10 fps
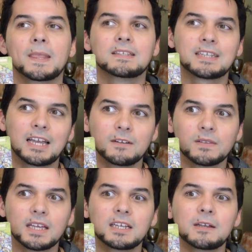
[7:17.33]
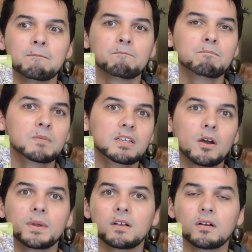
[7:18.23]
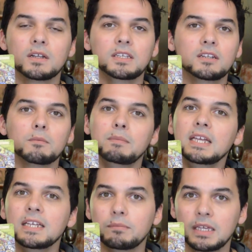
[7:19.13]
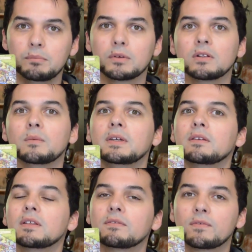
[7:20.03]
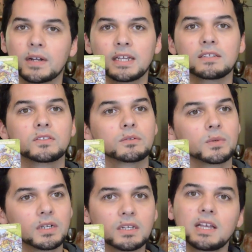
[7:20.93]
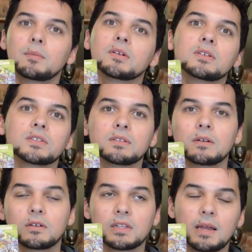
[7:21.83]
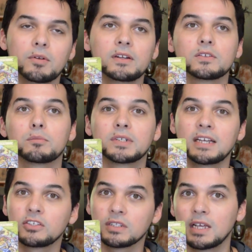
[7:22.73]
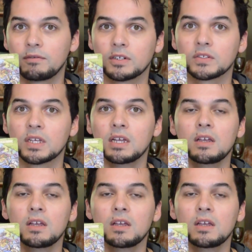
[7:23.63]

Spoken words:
It's kind of like going on, you know, meeting people, whether they're friends or work collaborators or potential lovers.